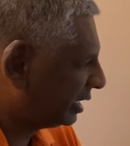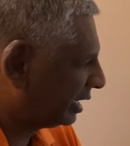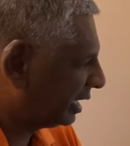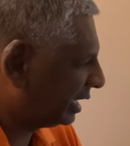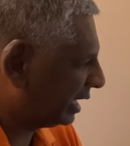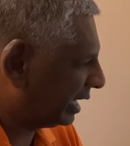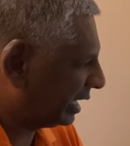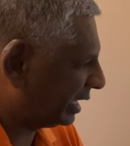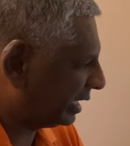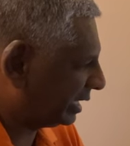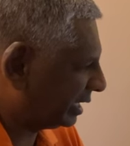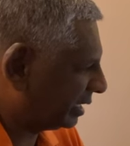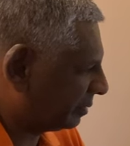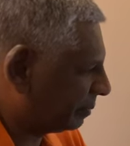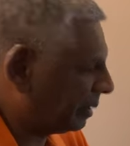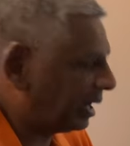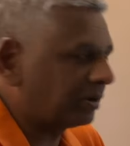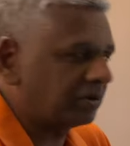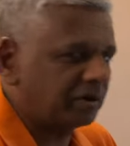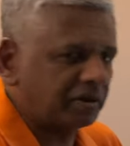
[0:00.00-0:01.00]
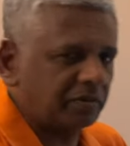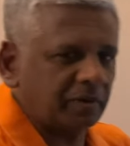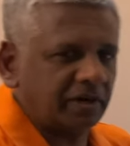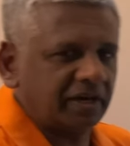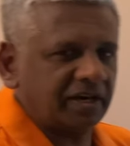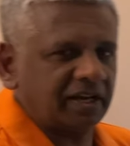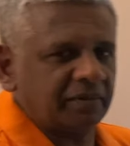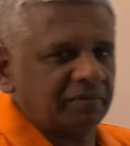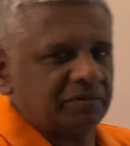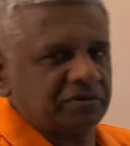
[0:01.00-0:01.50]
and Bangalore at one
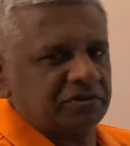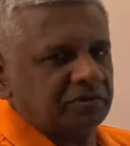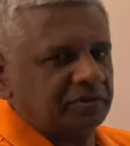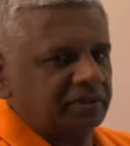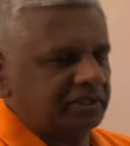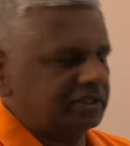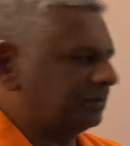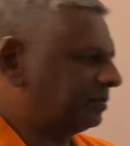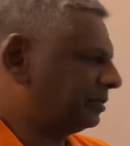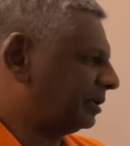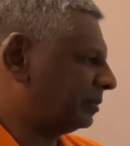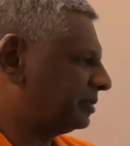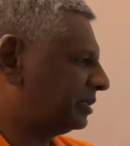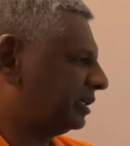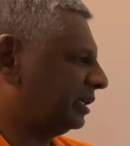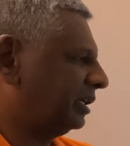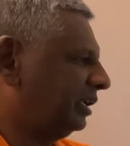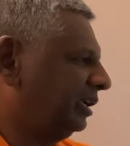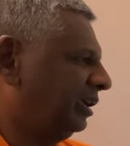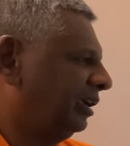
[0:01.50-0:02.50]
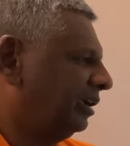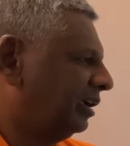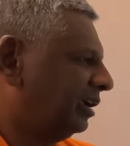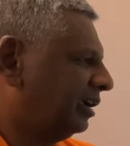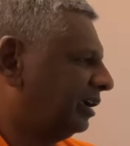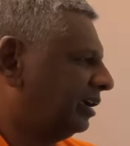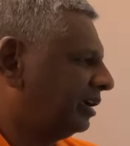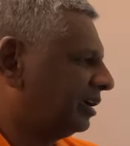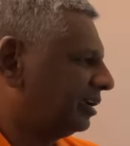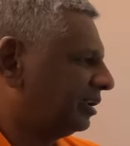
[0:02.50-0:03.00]
time was known as the pub city.
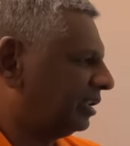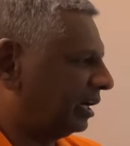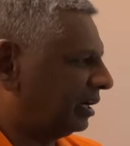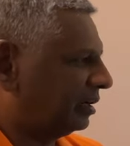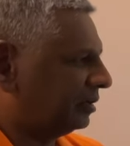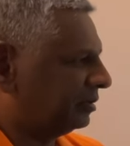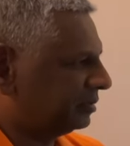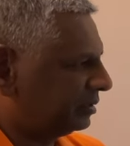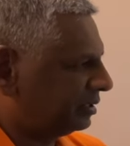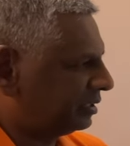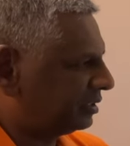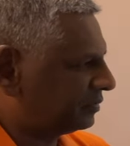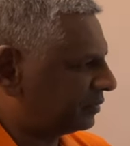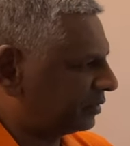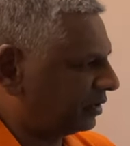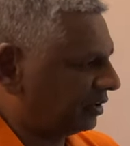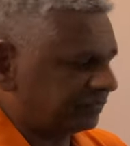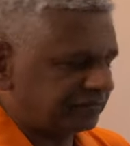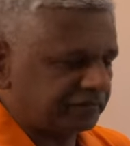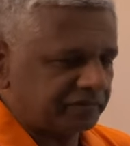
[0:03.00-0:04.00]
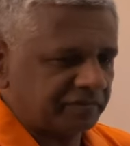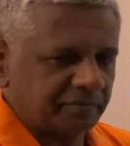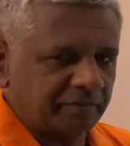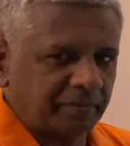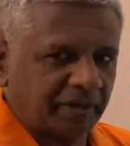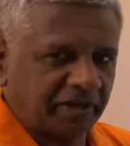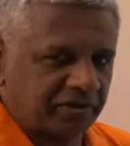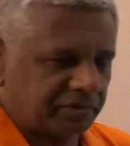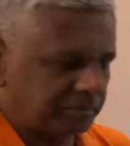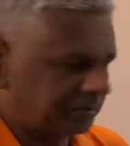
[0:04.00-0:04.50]
Now it's full of
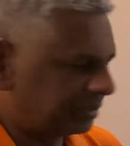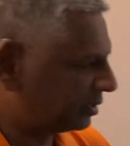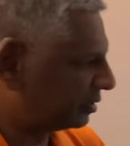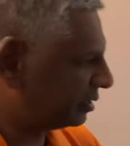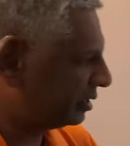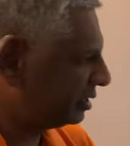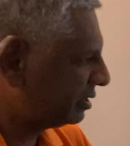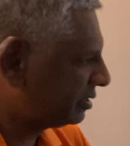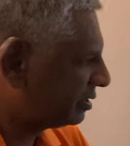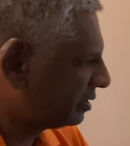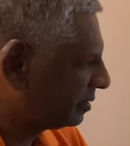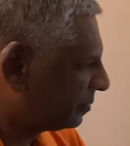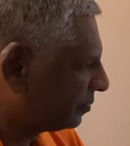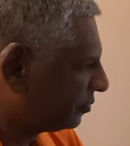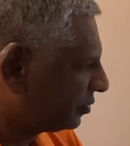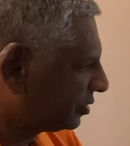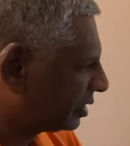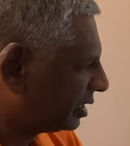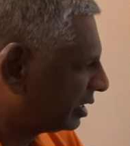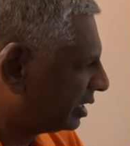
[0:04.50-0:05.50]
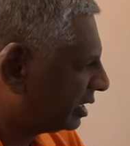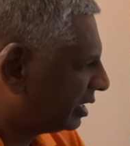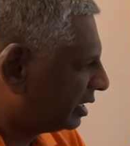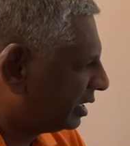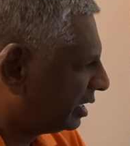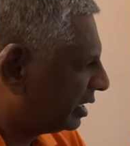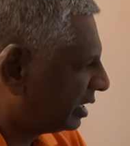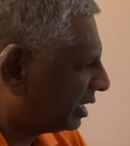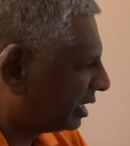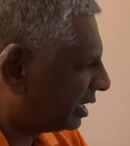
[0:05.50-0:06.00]
microbreweries.
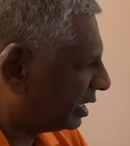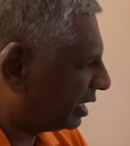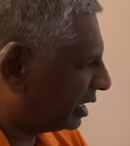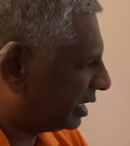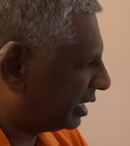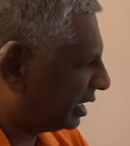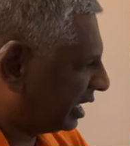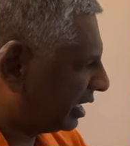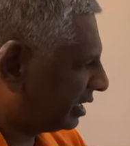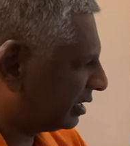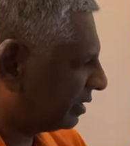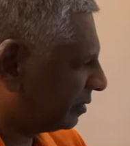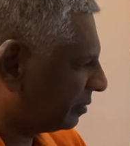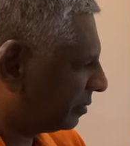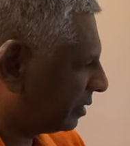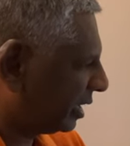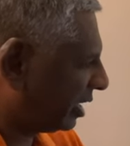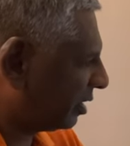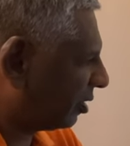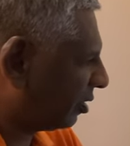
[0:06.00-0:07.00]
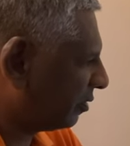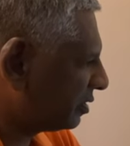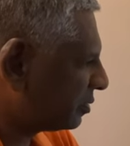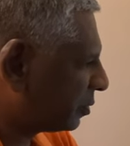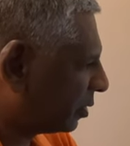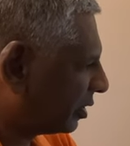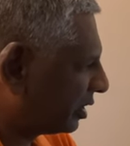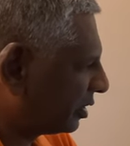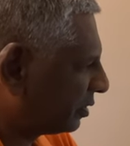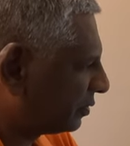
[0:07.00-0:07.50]
I always
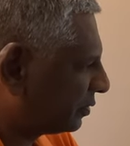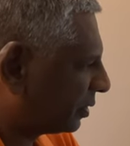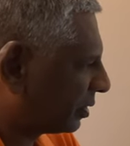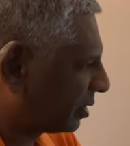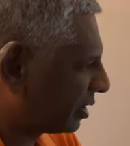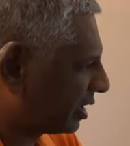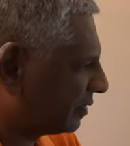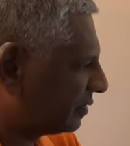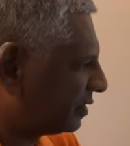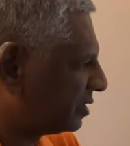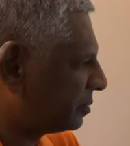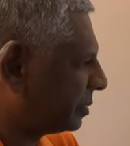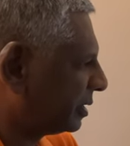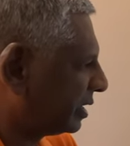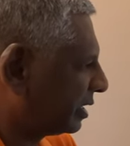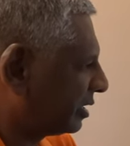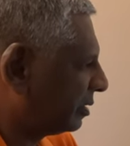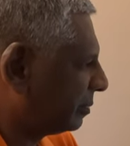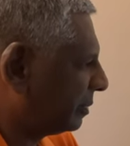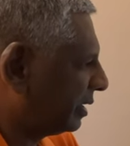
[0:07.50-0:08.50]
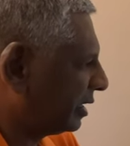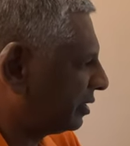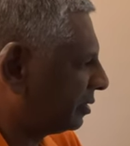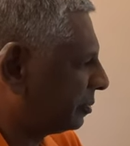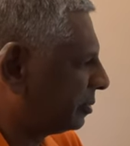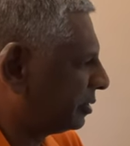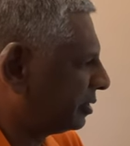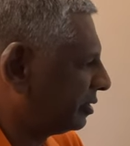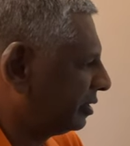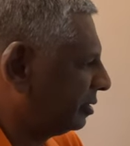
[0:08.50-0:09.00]
wanted to photograph this particular
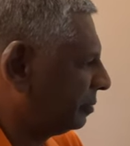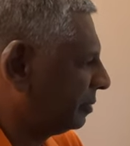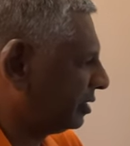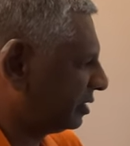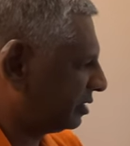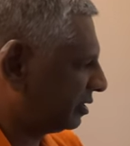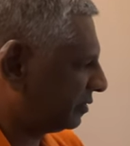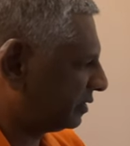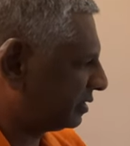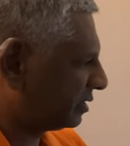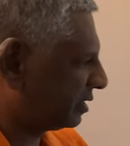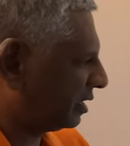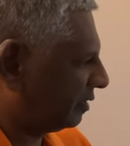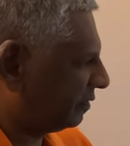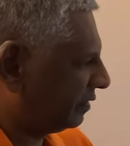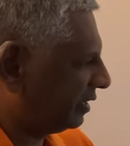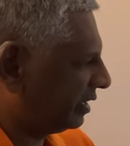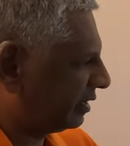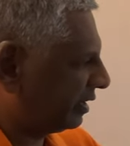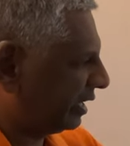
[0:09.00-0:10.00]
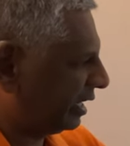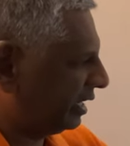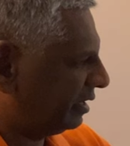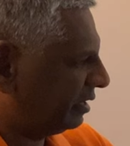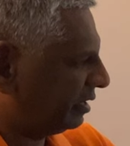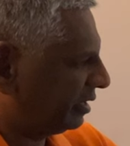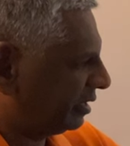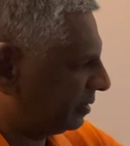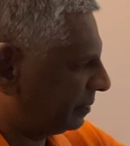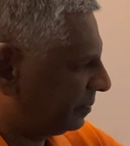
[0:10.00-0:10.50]
microbrewery because of this lovely red
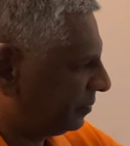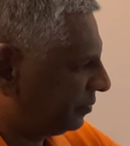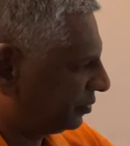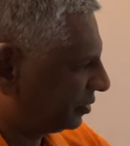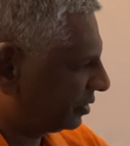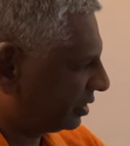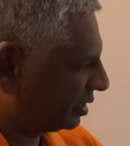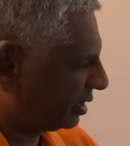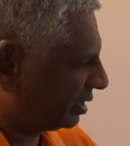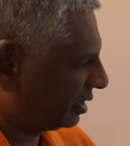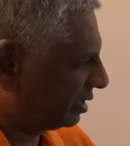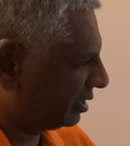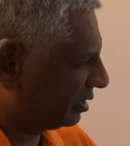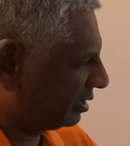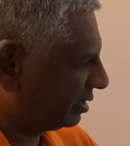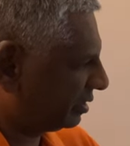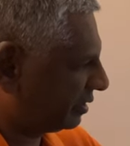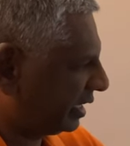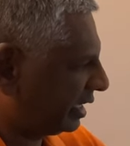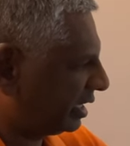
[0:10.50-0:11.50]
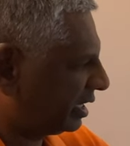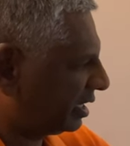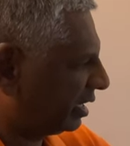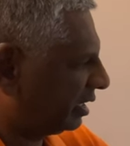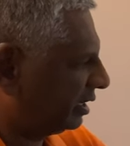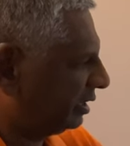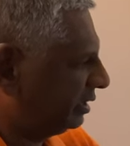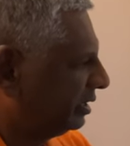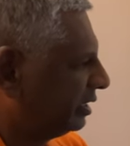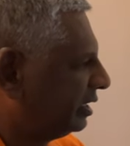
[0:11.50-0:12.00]
red
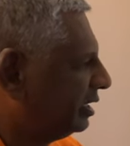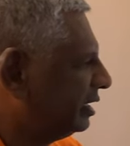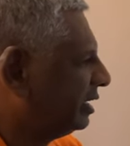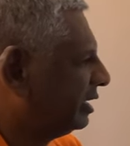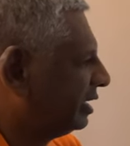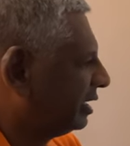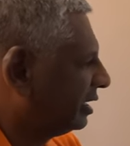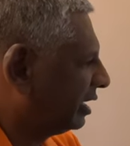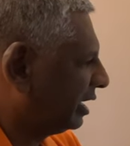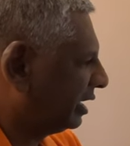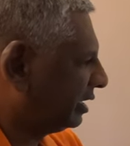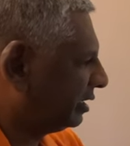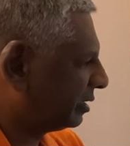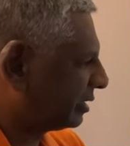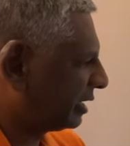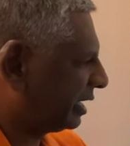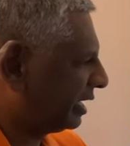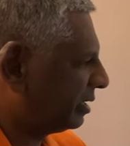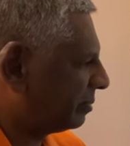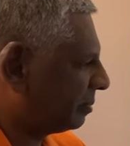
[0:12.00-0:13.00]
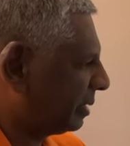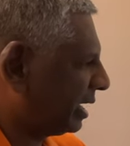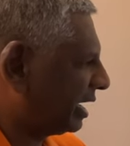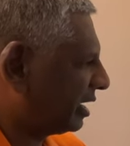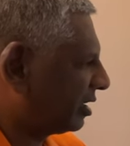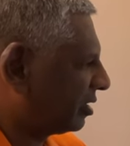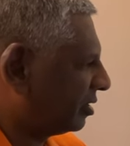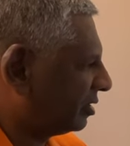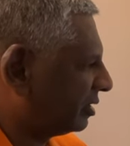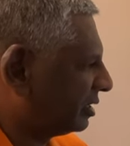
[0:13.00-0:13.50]
color and the red and
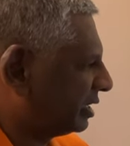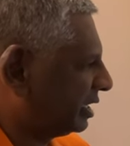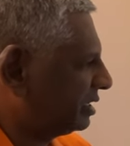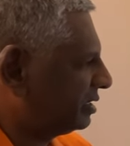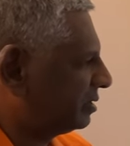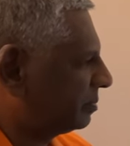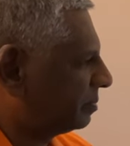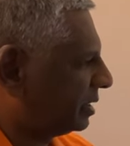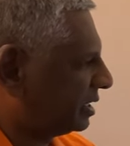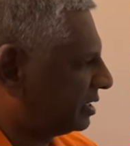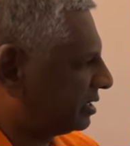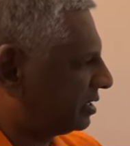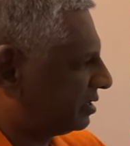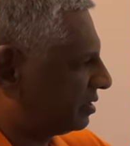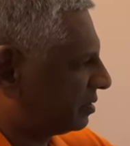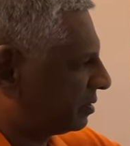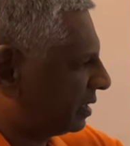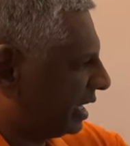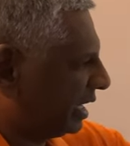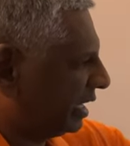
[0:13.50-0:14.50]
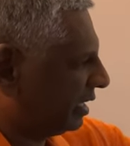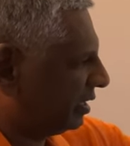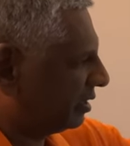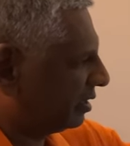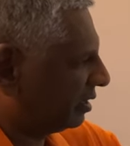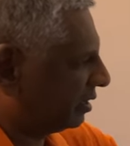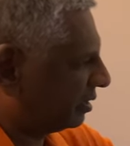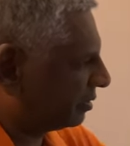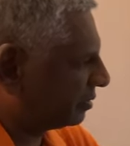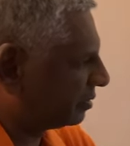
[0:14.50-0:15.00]
black contrast, plus this light
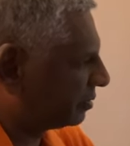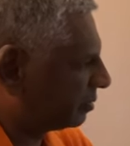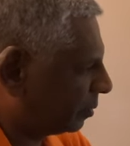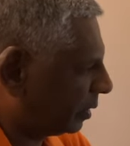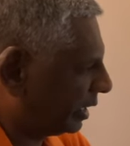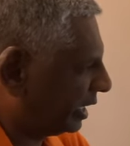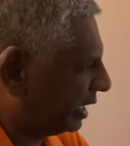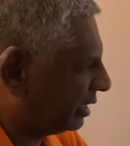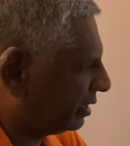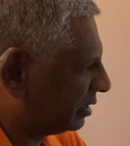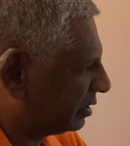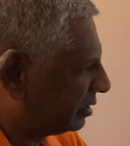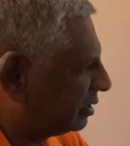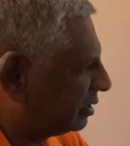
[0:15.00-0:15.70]
white